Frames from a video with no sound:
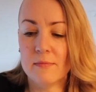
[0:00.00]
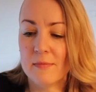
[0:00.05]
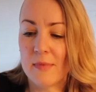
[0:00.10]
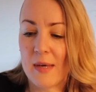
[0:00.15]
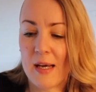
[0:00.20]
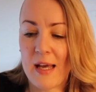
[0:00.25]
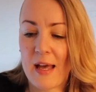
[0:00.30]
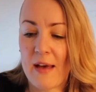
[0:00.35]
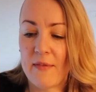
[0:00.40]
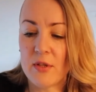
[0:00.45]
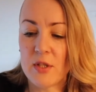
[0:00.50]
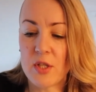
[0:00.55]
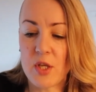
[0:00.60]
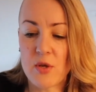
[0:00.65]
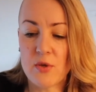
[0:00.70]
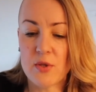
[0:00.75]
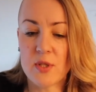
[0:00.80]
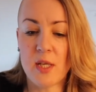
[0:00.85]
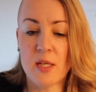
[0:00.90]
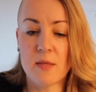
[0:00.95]
I haven't
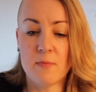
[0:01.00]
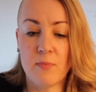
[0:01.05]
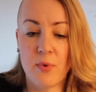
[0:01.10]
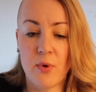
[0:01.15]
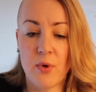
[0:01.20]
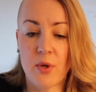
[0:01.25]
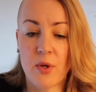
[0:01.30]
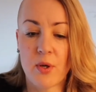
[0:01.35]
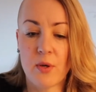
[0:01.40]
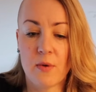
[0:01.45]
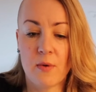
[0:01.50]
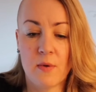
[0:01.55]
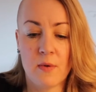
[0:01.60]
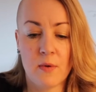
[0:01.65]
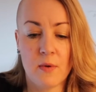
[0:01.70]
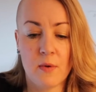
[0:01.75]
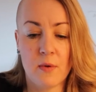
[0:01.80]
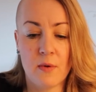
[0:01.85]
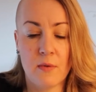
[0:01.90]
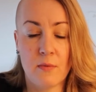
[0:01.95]
used this book
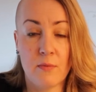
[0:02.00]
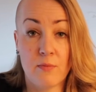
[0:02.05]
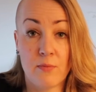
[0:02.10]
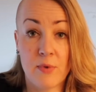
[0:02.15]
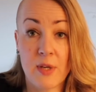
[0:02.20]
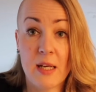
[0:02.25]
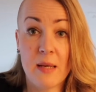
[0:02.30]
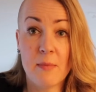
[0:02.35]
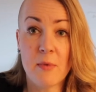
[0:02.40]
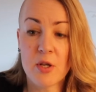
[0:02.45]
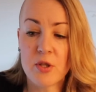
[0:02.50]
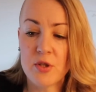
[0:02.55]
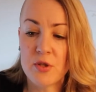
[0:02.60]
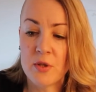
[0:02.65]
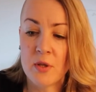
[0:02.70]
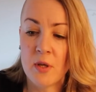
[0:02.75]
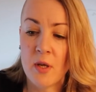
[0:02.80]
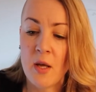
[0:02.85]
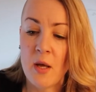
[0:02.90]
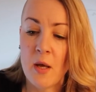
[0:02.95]
really
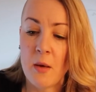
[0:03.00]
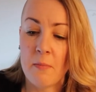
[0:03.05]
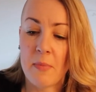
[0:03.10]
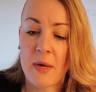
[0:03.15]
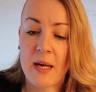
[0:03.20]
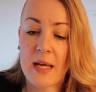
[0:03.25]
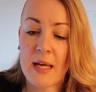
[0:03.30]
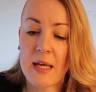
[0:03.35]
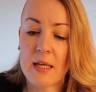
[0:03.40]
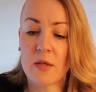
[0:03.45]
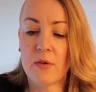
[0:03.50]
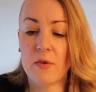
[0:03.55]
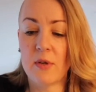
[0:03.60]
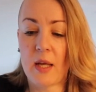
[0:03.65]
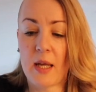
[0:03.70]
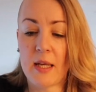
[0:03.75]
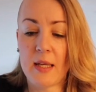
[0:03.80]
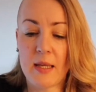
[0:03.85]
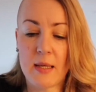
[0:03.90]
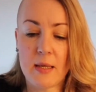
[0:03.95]
much. But I get good
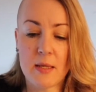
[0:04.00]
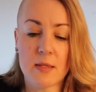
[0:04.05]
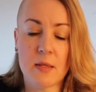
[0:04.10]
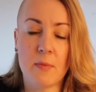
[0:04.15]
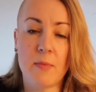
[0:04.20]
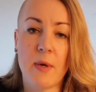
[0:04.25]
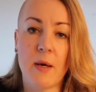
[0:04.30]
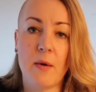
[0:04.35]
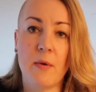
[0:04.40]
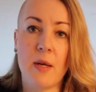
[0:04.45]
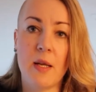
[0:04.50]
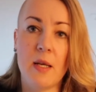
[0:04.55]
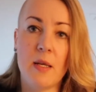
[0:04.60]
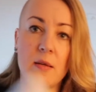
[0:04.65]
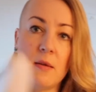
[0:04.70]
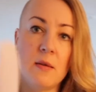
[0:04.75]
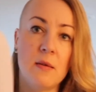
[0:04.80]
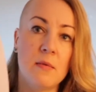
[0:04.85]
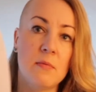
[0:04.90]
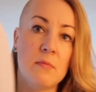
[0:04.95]
ideas about
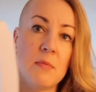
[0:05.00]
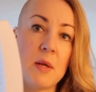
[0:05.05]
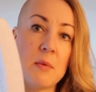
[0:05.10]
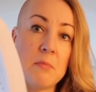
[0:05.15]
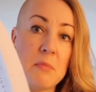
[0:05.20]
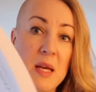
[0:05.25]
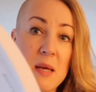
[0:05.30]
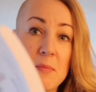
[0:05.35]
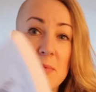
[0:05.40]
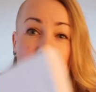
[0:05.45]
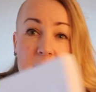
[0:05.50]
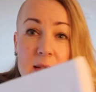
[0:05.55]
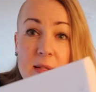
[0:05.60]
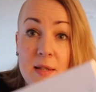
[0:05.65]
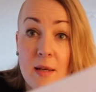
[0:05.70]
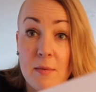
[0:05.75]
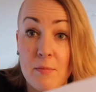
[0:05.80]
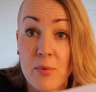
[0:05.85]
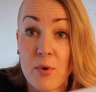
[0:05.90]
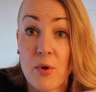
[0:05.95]
it, and maybe at
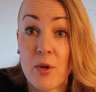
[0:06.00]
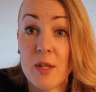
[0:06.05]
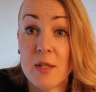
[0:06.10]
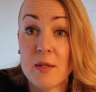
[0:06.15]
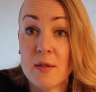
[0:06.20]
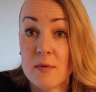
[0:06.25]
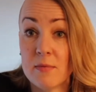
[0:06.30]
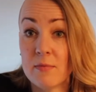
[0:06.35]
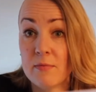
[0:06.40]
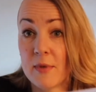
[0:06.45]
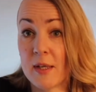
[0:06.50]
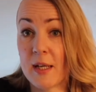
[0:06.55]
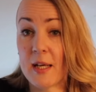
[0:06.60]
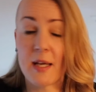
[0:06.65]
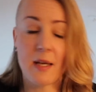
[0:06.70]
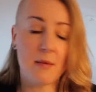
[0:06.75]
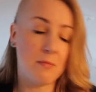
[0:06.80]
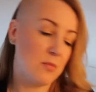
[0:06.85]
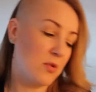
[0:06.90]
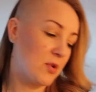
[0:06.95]
some point when I
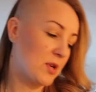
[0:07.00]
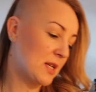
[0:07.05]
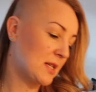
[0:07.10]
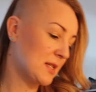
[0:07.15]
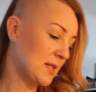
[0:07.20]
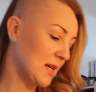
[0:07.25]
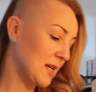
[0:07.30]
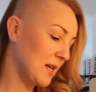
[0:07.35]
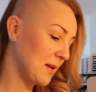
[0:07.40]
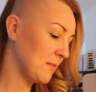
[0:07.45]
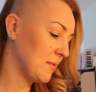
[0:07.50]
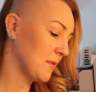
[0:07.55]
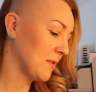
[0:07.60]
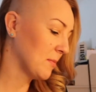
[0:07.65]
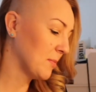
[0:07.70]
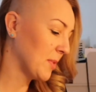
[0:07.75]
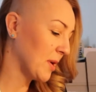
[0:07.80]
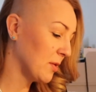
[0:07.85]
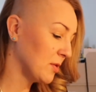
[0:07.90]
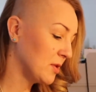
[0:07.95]
get more excited
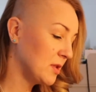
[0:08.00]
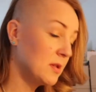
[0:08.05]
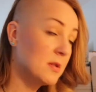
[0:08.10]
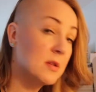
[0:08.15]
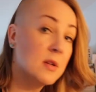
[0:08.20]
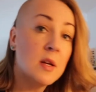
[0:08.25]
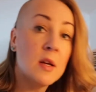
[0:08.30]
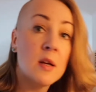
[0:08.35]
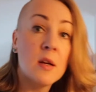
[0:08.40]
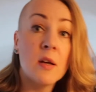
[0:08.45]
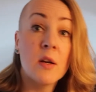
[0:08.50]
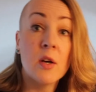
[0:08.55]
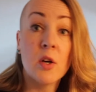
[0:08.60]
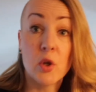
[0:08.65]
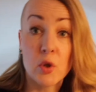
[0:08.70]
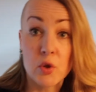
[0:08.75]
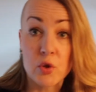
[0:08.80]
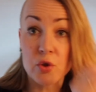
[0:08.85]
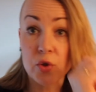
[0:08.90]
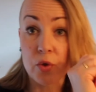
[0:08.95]
about
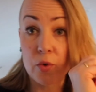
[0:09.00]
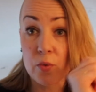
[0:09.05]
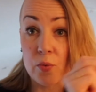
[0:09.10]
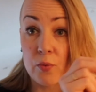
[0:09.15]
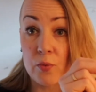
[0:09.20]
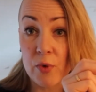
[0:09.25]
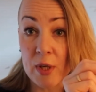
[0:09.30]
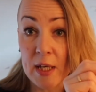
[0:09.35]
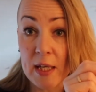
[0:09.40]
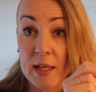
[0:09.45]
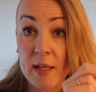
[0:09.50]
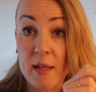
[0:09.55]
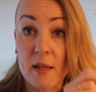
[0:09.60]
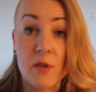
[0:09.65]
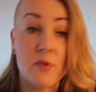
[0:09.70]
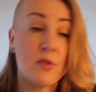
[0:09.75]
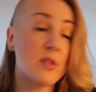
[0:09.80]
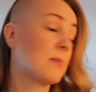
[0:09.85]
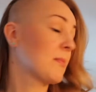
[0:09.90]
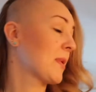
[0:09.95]
also really
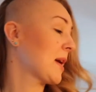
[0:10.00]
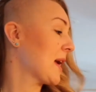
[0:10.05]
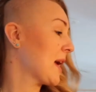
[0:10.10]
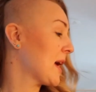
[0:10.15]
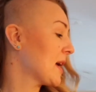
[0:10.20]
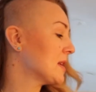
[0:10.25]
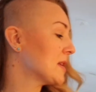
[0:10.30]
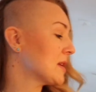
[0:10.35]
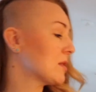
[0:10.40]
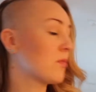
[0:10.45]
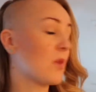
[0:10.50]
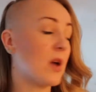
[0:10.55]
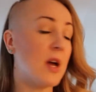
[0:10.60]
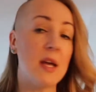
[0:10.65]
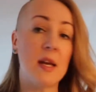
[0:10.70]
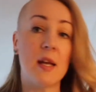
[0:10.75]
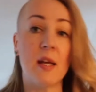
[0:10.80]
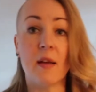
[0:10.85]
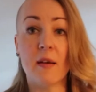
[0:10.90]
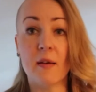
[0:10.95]
using my hand and
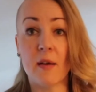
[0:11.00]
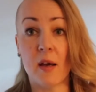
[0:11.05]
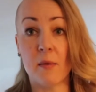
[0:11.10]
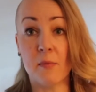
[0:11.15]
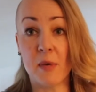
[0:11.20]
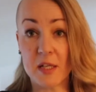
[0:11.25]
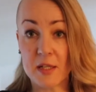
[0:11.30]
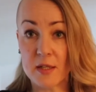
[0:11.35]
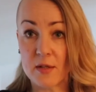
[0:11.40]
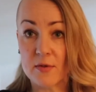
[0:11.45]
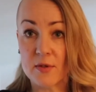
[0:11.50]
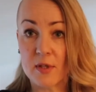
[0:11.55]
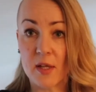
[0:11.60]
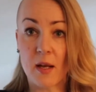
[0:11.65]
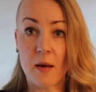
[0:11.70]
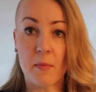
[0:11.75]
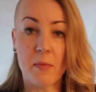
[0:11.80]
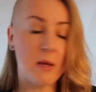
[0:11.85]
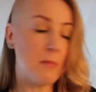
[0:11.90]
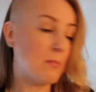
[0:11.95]
writing, I might use
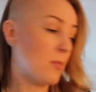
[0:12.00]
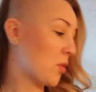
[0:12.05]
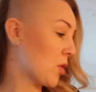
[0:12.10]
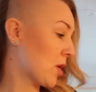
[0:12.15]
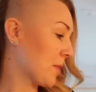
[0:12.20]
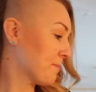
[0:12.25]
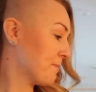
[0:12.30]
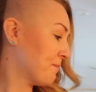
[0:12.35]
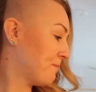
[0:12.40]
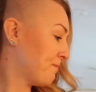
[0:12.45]
that a bit more.